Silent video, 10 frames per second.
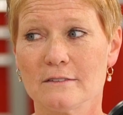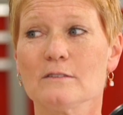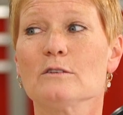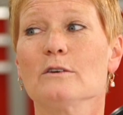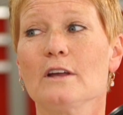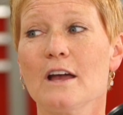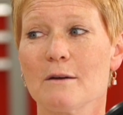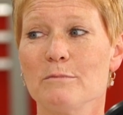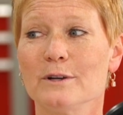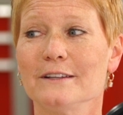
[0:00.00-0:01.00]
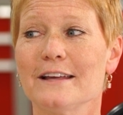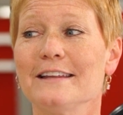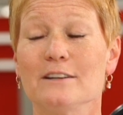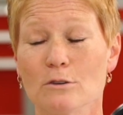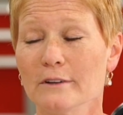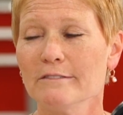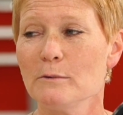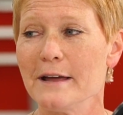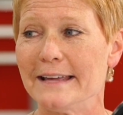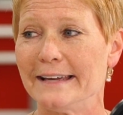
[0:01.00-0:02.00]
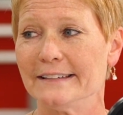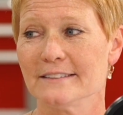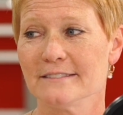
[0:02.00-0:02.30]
Okay, so, so we'll yeah, I bring away. that in. Don't give it away yet.